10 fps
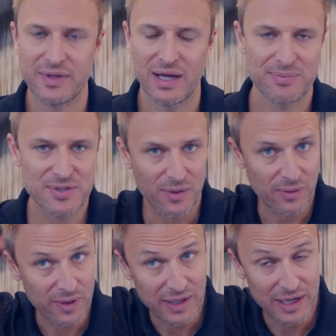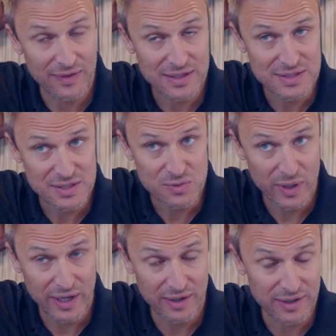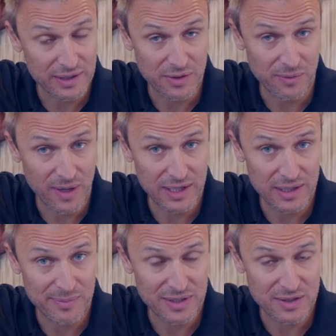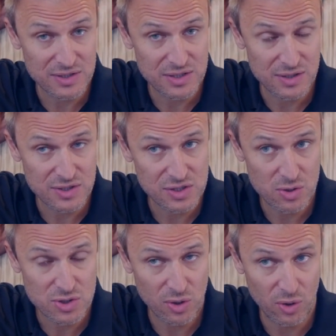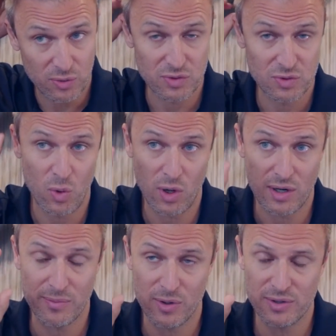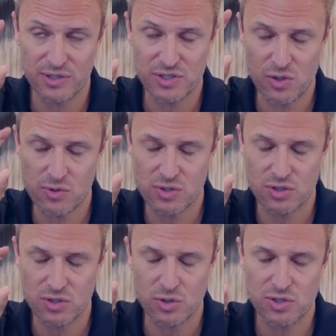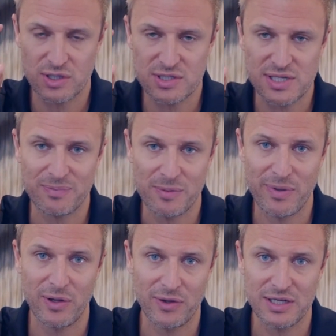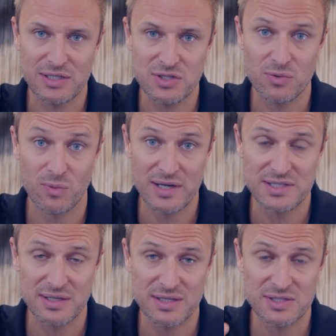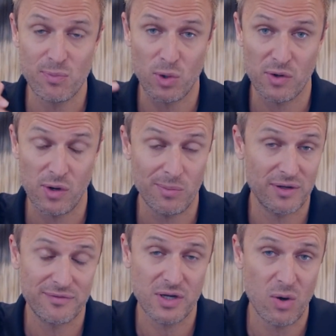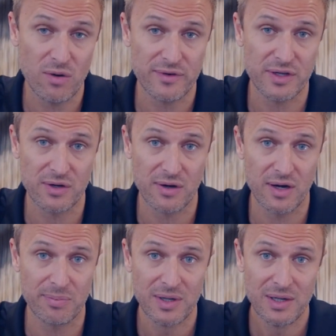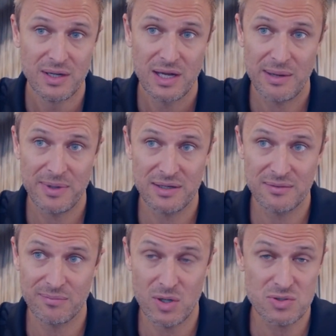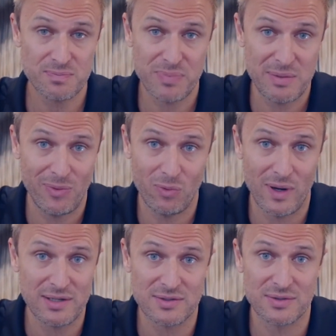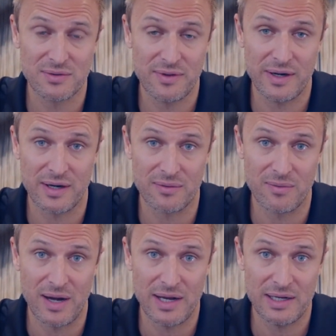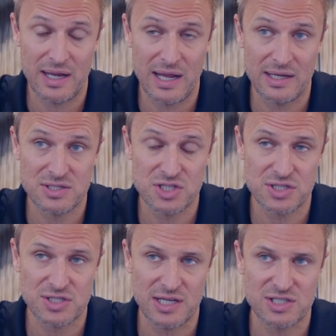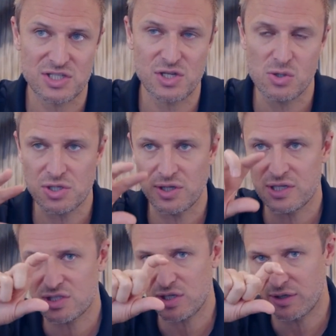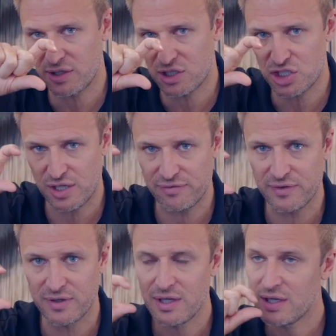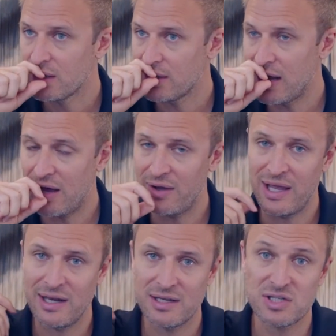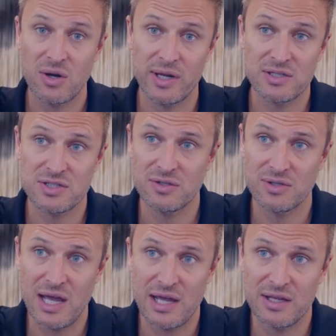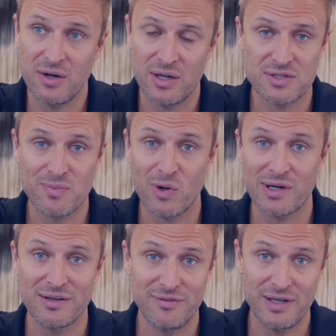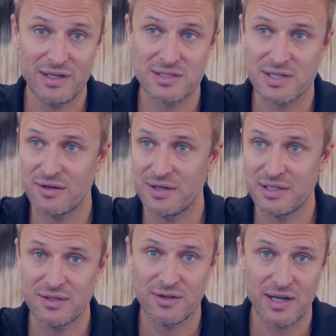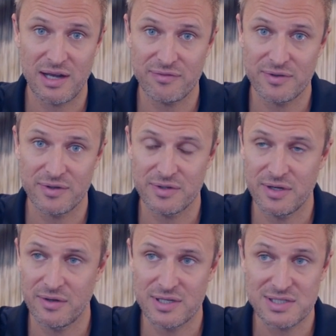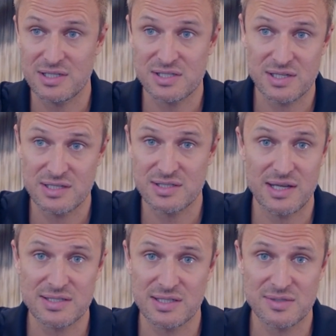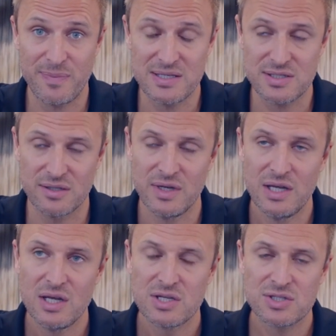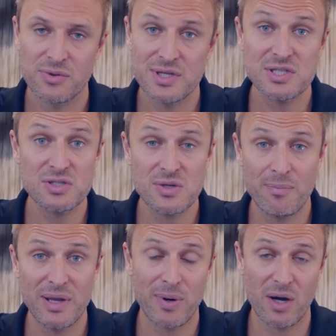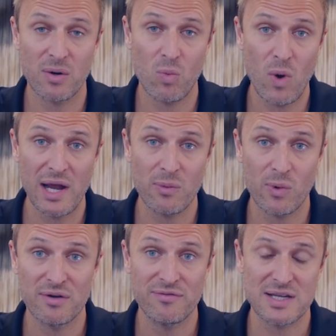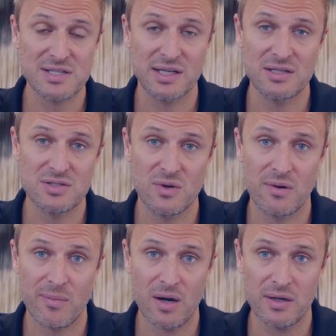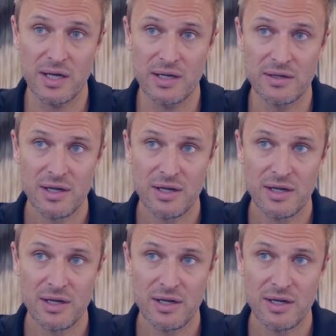Absolutely. And this is where you're right. I mean, the social norm or social acceptability to renting is more normal. And if you go over to Europe, I mean, most people rent there, right? And it's socially starting to shift now, and it's going to, yeah, there's more convenience. I don't need to look after, this, and it's less expensive. So this is a big part why we're investing into a market